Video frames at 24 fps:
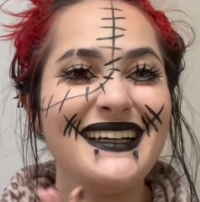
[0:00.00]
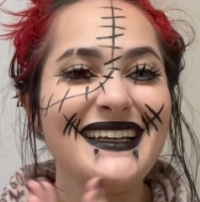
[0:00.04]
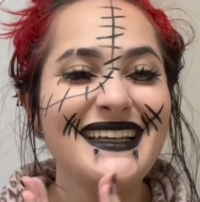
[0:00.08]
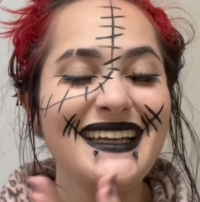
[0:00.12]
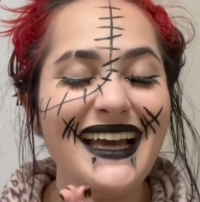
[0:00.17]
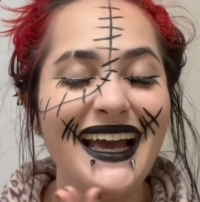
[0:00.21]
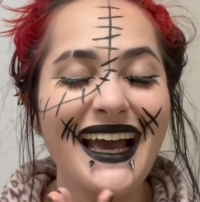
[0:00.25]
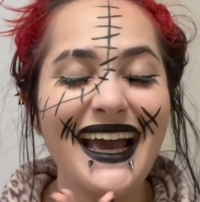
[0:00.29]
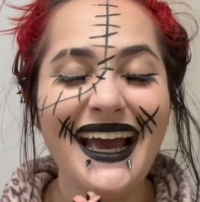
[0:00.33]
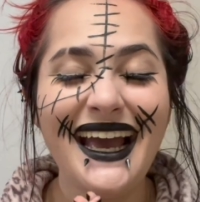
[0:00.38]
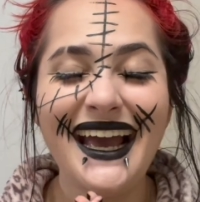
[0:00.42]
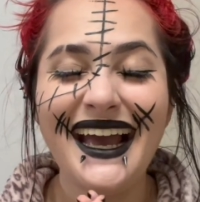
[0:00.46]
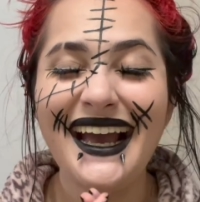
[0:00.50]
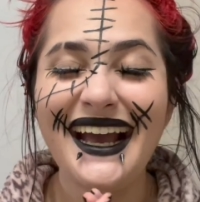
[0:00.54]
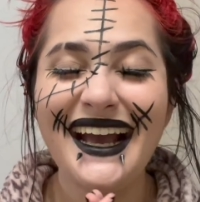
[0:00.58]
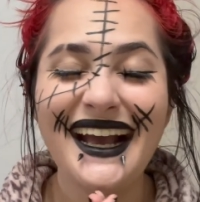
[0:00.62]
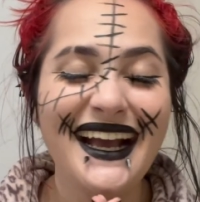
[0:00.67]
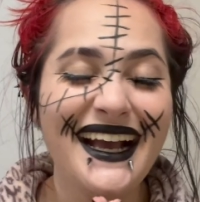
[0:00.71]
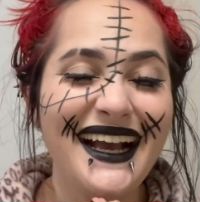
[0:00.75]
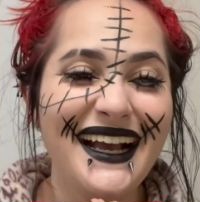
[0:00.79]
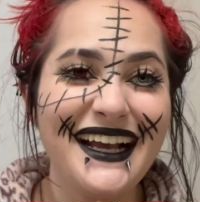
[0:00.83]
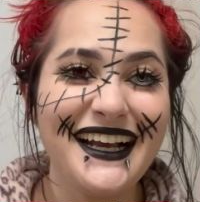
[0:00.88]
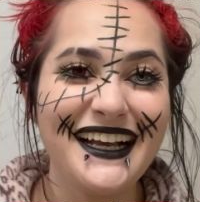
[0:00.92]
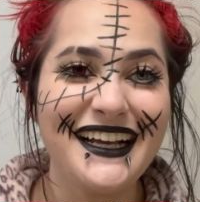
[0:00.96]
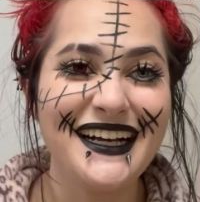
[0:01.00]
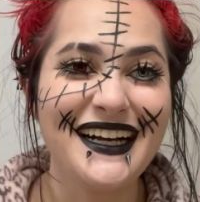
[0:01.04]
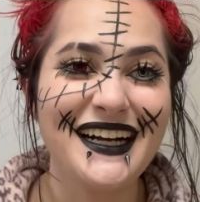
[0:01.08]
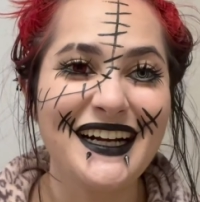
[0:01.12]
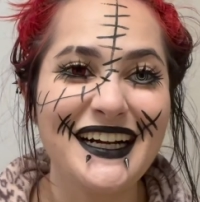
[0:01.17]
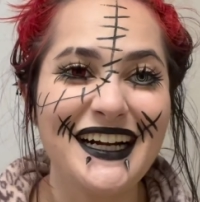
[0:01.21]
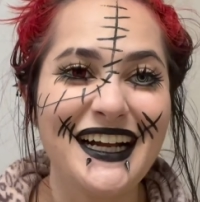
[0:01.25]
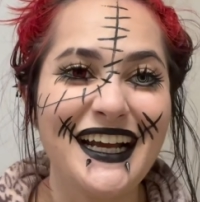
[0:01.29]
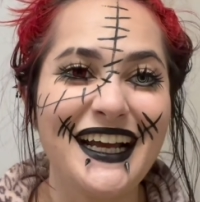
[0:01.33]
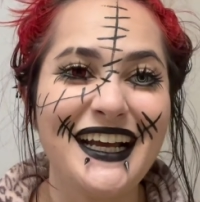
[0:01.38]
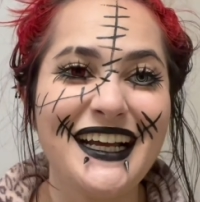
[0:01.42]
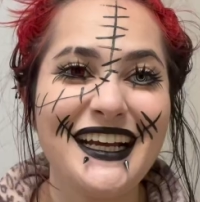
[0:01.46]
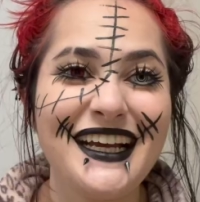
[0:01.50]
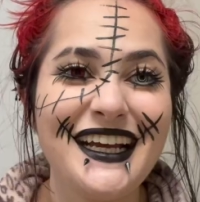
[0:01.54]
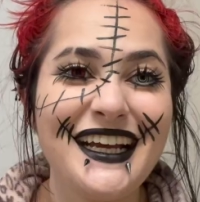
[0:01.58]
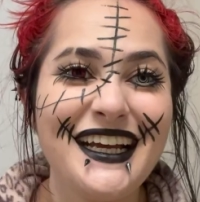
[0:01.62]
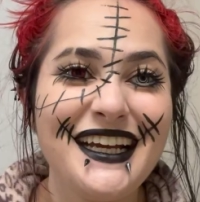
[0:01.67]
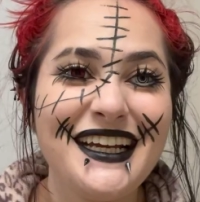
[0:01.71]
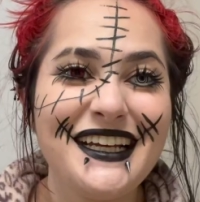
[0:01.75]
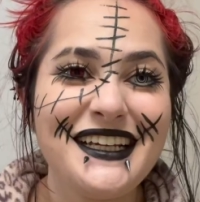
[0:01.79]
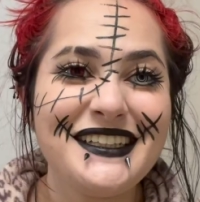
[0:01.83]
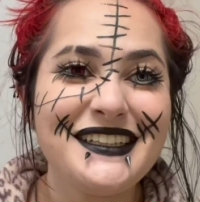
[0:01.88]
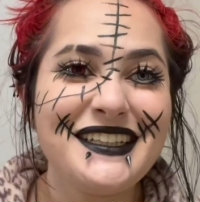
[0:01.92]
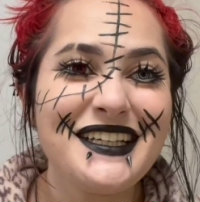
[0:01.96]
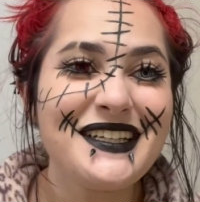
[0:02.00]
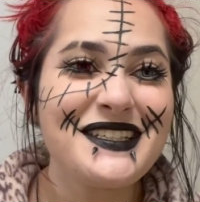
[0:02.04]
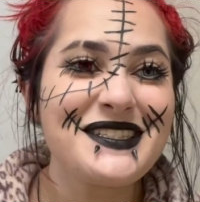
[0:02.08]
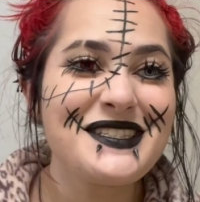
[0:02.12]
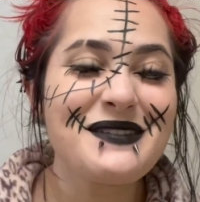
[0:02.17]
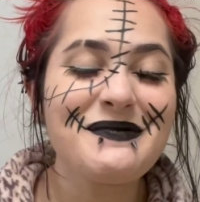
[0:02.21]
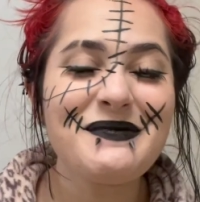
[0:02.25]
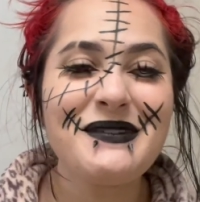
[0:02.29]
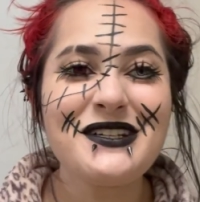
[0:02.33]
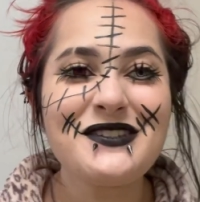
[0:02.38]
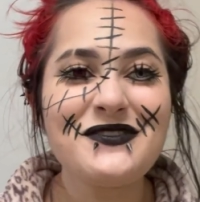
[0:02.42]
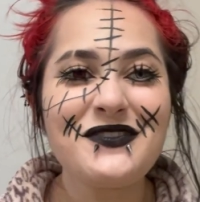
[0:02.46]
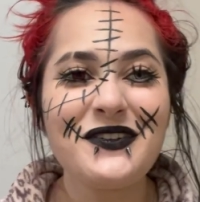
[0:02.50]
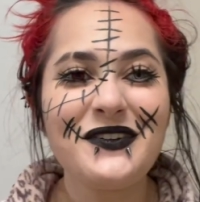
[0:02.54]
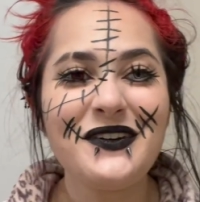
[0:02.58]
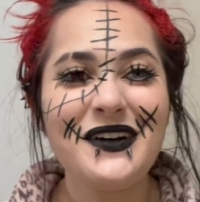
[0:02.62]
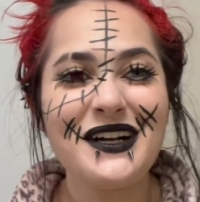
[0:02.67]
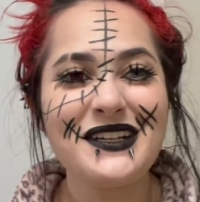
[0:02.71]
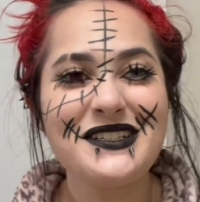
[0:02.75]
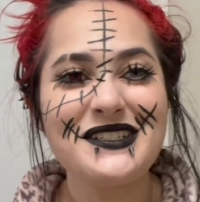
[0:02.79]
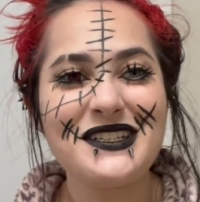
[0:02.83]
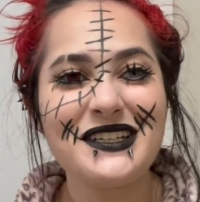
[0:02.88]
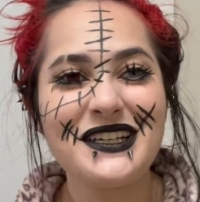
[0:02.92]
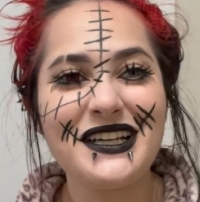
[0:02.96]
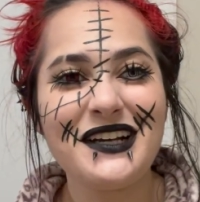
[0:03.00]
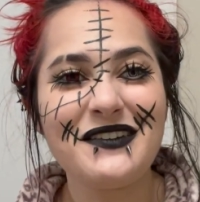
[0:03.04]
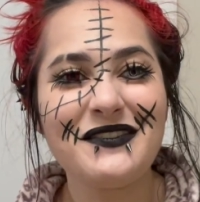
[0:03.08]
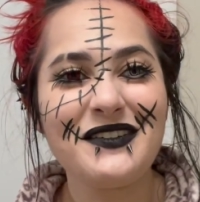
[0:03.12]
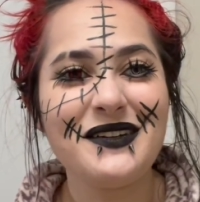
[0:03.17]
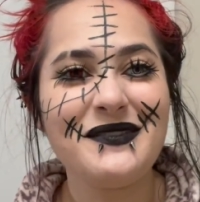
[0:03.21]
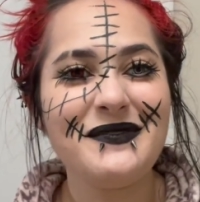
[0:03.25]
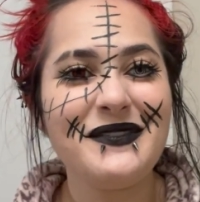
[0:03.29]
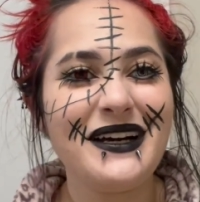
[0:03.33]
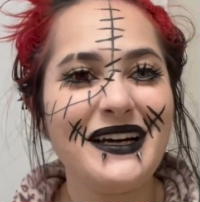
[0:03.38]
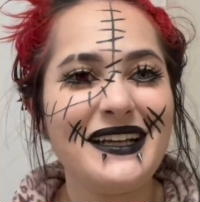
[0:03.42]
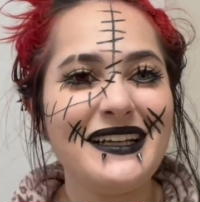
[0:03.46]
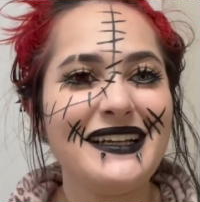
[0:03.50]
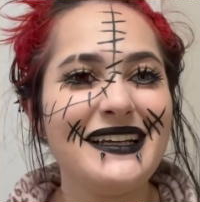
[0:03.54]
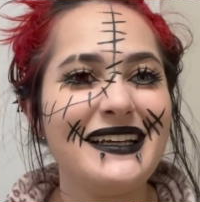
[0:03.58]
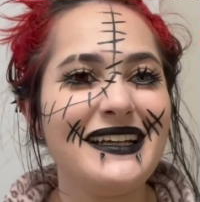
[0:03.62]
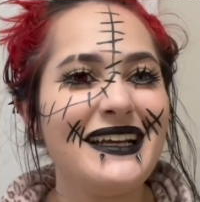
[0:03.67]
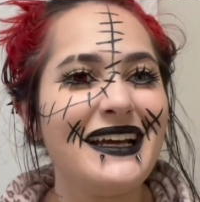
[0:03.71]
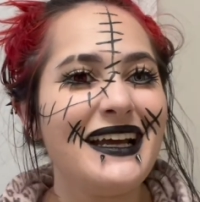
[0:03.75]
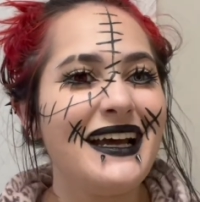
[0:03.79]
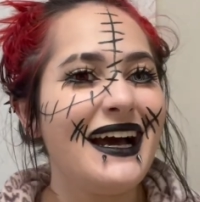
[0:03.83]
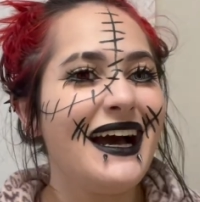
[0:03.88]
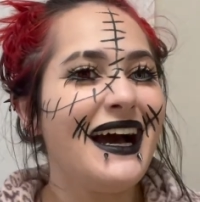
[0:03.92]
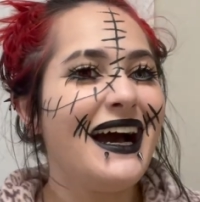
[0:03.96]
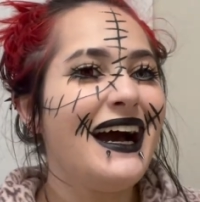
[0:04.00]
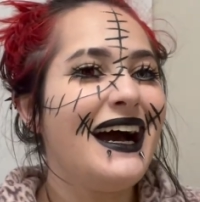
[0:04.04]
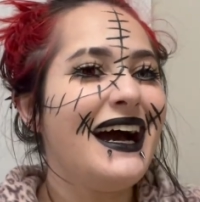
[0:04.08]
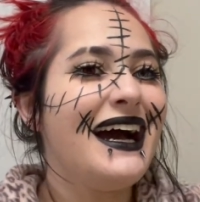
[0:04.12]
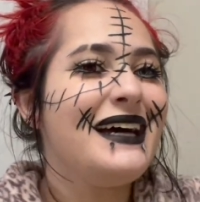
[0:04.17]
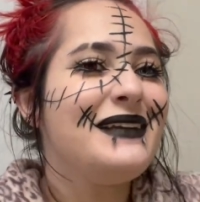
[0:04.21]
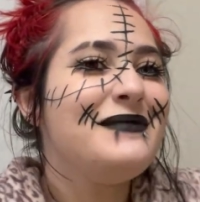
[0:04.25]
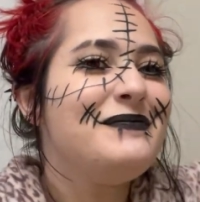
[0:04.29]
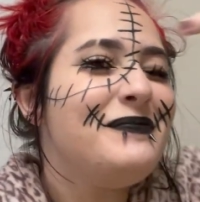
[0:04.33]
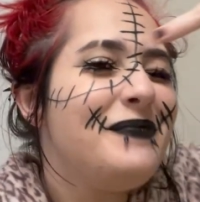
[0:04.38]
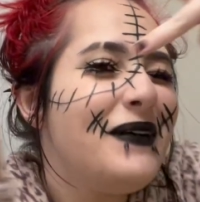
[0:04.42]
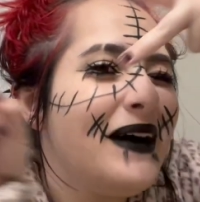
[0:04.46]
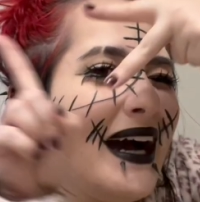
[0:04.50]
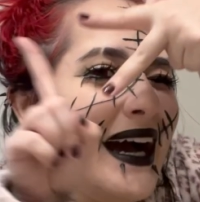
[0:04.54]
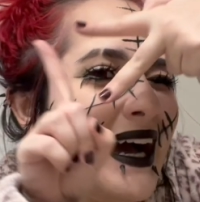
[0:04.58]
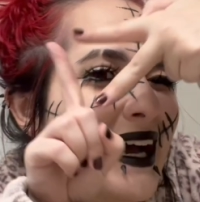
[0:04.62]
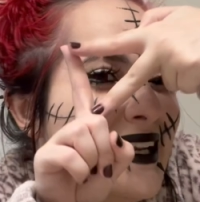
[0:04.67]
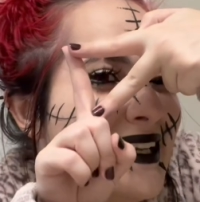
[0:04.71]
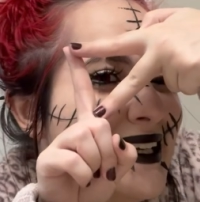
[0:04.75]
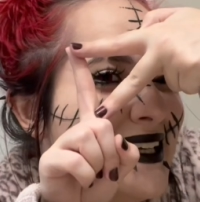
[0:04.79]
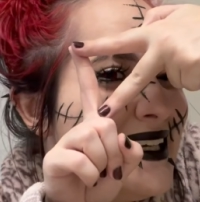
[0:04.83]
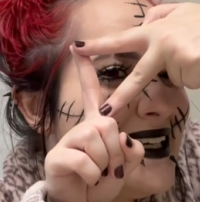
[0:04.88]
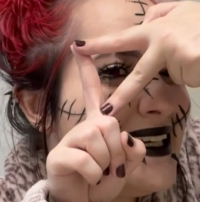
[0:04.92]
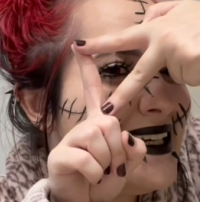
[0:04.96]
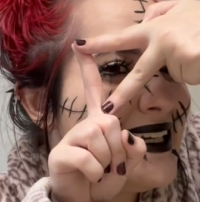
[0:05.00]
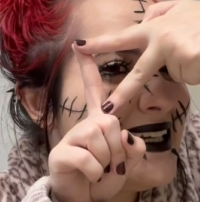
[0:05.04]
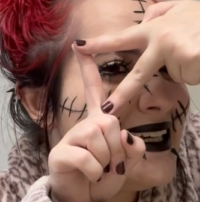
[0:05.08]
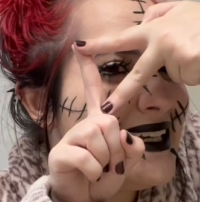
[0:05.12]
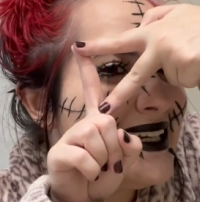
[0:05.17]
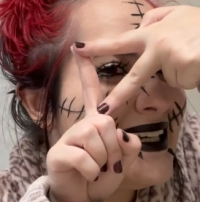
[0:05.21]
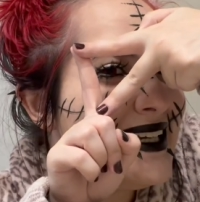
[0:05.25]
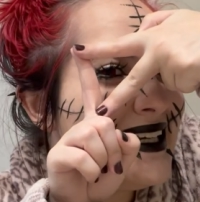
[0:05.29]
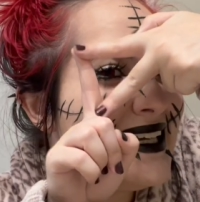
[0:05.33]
Yay! Alright, thanks so much for watching, everybody. ODDbody!